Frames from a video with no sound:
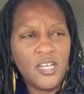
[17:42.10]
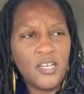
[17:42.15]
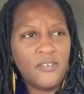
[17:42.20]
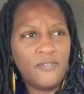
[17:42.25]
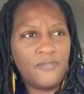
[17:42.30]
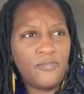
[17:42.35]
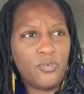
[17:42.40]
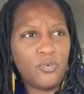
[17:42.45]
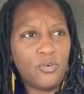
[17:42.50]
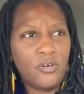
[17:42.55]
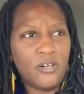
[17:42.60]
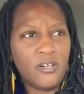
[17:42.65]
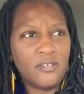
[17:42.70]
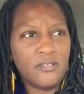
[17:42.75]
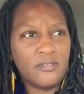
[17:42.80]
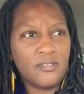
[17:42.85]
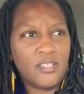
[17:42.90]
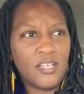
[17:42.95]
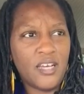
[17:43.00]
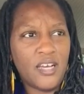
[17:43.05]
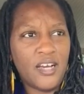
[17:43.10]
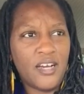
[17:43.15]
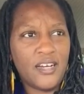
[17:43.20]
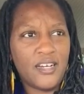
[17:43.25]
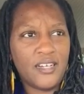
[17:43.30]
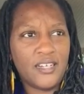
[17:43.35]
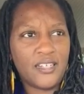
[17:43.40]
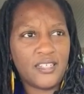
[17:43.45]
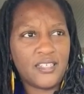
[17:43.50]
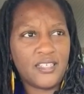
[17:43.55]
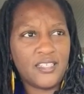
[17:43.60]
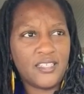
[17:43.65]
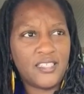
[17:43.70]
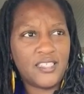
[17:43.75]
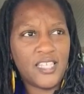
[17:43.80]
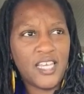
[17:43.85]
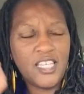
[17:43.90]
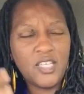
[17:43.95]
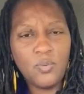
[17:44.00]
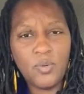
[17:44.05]
for
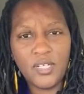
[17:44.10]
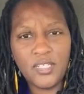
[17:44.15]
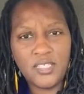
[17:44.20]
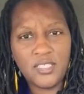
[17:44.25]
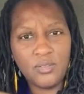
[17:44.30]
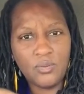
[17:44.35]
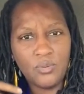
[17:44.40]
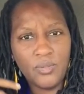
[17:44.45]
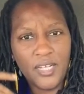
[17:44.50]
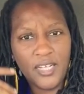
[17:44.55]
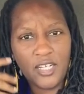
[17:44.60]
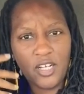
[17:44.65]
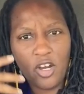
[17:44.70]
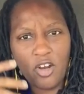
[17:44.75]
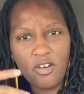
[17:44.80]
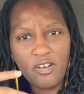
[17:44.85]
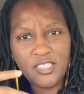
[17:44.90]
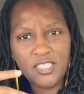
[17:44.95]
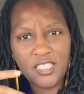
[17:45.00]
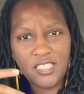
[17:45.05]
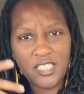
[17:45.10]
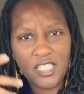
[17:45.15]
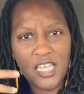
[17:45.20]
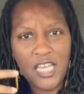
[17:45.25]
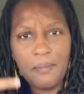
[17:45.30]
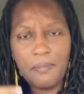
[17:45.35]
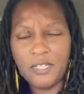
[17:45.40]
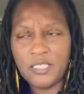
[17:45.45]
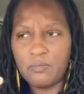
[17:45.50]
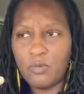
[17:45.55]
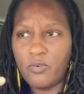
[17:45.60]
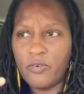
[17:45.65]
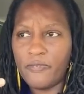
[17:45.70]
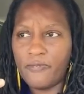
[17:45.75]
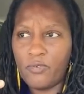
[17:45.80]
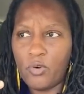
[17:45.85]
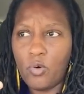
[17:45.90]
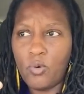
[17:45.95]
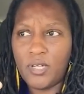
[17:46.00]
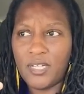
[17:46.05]
continuing to encourage us, to keep us moving
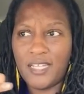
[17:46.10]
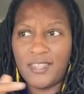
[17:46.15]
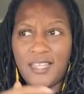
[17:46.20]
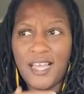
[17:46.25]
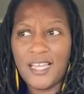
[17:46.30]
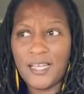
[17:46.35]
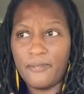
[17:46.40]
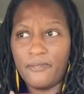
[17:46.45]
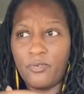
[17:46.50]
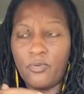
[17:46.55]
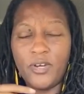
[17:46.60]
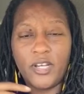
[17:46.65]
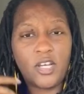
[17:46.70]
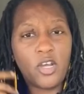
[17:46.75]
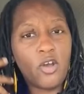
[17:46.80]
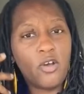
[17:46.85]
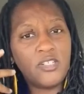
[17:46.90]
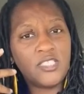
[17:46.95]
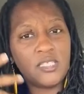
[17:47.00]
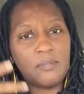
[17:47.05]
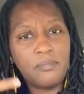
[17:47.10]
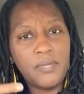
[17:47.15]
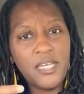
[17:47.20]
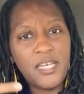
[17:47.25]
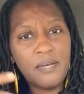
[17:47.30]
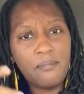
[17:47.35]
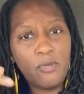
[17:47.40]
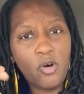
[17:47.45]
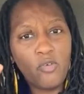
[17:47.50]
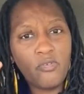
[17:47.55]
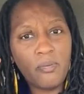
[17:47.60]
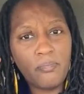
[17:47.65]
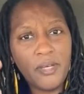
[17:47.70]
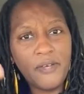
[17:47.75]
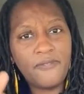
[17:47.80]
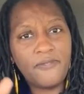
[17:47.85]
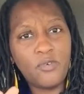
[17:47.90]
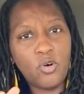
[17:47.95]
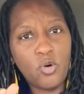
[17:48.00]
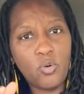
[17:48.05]
forward. I thank him for encouraging me and moving me
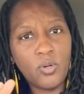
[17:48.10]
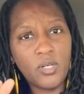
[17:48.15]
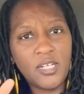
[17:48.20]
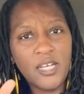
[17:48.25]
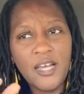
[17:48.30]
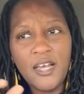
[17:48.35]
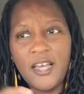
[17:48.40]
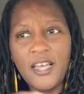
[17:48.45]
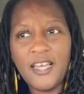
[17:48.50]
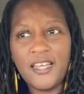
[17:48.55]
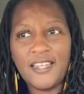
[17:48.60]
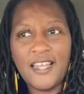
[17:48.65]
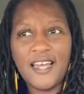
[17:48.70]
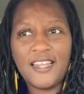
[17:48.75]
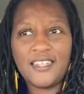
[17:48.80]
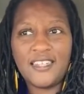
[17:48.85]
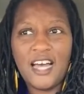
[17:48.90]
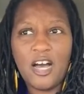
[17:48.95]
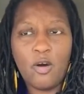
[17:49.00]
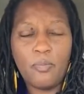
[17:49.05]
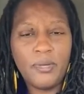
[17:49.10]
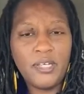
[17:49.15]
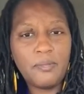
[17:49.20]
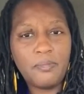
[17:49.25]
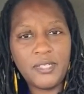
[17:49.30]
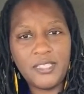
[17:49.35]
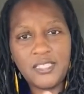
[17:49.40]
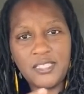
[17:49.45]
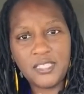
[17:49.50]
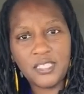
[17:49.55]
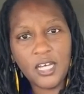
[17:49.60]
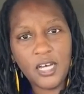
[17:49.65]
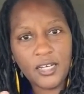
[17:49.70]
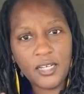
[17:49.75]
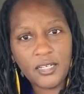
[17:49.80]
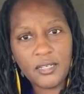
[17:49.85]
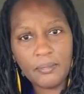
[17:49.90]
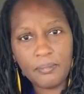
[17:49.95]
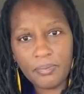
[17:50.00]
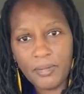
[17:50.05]
forward and not allowing me to be stuck
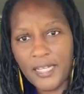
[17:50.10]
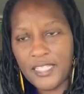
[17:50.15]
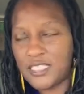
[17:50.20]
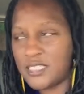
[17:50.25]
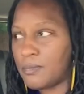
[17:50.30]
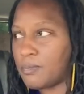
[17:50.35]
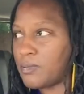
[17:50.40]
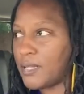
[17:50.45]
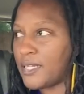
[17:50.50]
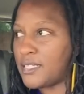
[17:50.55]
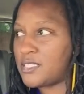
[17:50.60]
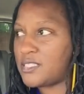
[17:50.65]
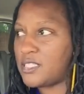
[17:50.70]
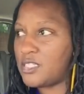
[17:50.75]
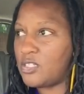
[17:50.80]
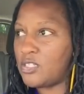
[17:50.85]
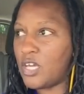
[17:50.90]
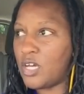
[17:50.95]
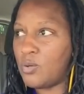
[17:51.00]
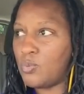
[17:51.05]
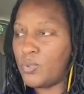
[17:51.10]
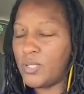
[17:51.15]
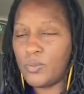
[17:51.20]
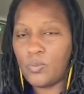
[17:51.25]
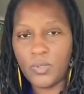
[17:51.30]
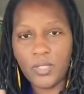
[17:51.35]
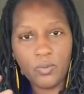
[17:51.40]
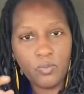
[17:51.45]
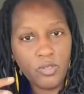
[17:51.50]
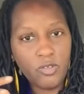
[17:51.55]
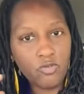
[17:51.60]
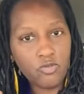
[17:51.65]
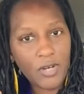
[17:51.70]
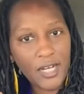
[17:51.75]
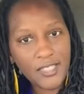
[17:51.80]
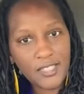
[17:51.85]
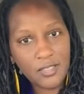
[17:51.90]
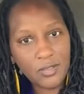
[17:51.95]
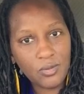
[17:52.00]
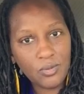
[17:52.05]
in place to place. We
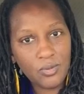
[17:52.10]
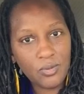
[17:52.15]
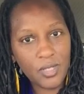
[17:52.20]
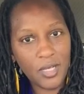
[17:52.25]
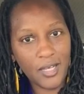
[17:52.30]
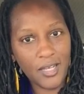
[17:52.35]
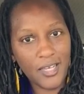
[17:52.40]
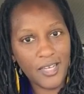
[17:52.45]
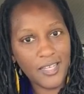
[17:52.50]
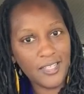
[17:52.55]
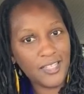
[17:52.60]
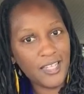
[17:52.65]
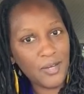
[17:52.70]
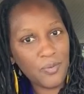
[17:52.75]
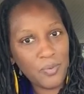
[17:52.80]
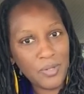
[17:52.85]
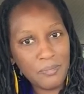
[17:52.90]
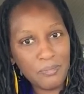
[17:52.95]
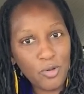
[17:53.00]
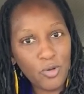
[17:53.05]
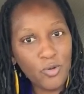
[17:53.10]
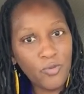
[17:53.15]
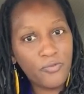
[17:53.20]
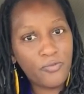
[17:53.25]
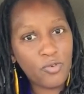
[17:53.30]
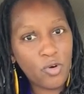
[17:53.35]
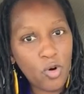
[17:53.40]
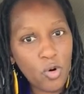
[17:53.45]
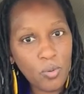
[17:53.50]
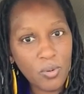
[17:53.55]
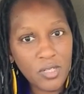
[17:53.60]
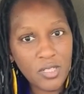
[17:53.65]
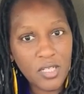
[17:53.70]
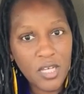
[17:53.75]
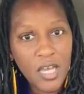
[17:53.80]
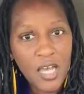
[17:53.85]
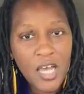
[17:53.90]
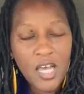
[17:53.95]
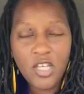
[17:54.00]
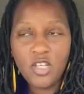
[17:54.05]
wrestle and then we move forward.
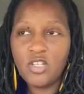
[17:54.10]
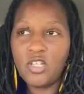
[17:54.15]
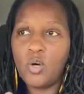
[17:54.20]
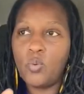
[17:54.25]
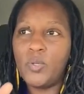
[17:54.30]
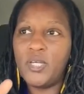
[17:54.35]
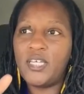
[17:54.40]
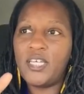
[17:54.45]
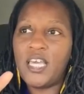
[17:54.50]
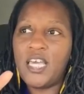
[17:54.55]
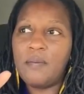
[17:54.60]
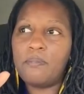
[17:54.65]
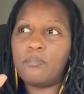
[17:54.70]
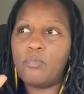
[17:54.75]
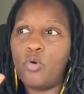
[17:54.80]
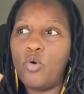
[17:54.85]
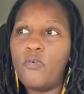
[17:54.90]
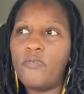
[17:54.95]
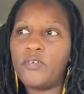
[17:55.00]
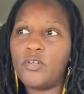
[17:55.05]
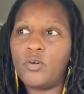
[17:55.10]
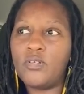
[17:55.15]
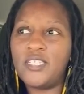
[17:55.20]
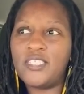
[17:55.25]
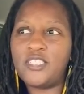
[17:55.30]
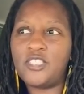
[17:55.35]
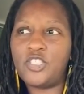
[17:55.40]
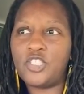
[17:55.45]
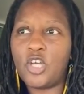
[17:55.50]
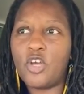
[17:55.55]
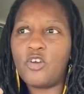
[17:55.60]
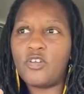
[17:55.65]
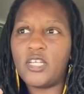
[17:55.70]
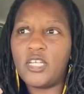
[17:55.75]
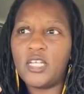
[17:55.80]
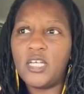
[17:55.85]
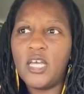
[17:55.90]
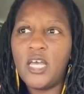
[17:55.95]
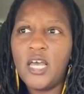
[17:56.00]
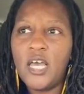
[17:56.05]
We keep moving on this
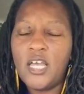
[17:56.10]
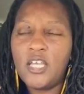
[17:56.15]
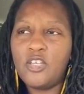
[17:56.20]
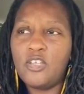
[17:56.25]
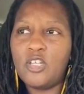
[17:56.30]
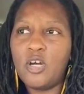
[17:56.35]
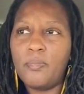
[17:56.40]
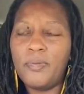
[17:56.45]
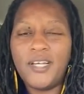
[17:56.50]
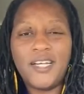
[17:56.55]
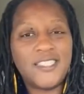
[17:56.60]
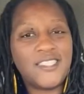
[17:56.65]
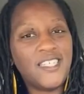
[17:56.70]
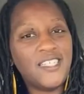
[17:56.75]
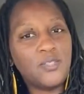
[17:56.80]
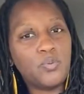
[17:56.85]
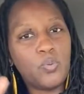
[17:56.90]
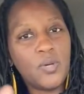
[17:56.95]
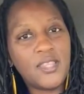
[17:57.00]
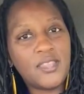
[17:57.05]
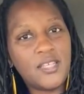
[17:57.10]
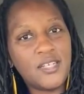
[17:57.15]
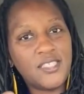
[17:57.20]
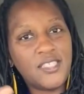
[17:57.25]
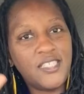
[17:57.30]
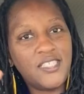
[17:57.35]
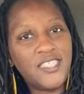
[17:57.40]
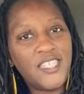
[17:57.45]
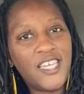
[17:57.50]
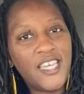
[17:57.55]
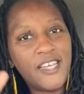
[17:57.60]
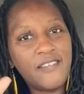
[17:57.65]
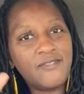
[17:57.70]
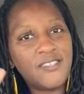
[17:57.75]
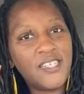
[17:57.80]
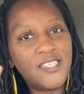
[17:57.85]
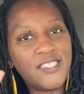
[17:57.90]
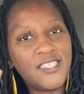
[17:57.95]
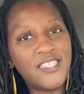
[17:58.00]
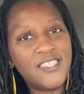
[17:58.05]
journey, because he's with us. He gives
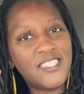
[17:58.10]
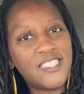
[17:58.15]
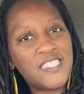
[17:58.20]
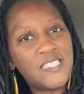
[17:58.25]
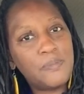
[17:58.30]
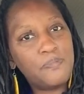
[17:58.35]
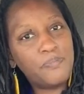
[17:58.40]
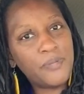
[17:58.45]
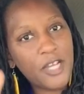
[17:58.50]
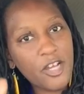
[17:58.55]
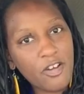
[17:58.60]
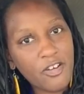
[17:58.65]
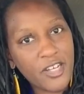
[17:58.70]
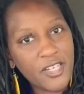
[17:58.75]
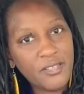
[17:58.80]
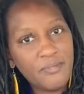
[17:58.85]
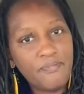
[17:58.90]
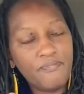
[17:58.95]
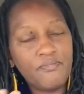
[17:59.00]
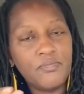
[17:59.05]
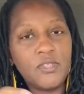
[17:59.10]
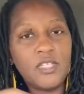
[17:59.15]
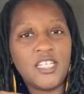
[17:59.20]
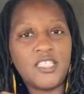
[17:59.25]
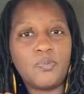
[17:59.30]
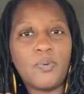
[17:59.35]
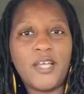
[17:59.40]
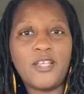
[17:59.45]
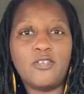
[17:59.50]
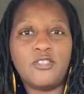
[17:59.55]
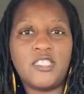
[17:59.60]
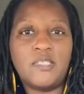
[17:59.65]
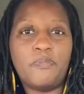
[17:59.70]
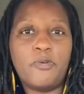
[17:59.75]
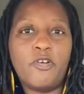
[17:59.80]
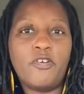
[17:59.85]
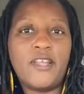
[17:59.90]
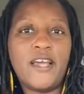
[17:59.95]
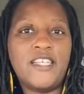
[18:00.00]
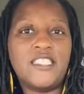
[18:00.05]
us his spirit. That's why your
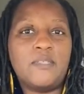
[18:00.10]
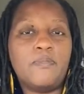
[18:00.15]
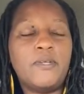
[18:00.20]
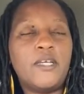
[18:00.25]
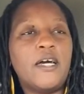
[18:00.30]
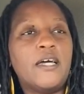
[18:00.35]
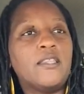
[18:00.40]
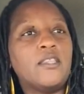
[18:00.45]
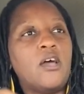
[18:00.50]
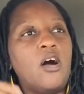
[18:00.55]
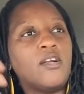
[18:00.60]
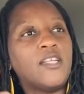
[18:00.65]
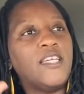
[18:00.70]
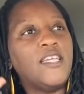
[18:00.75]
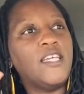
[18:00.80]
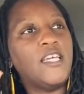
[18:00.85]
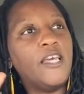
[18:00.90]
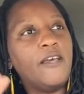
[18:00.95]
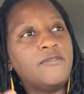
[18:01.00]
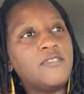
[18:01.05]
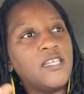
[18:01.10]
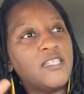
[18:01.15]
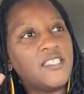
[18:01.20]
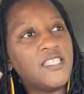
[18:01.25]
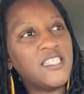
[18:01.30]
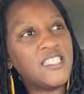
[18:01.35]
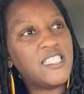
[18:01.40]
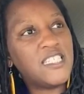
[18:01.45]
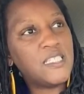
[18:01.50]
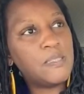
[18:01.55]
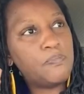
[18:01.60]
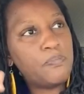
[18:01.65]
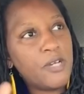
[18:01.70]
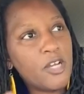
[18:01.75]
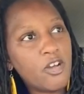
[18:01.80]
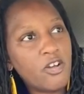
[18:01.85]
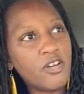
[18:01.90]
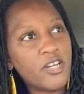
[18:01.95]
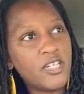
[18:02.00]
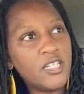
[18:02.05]
spirit has to be unlocked. He gives us his
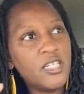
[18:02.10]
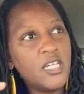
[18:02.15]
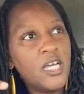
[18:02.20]
spirit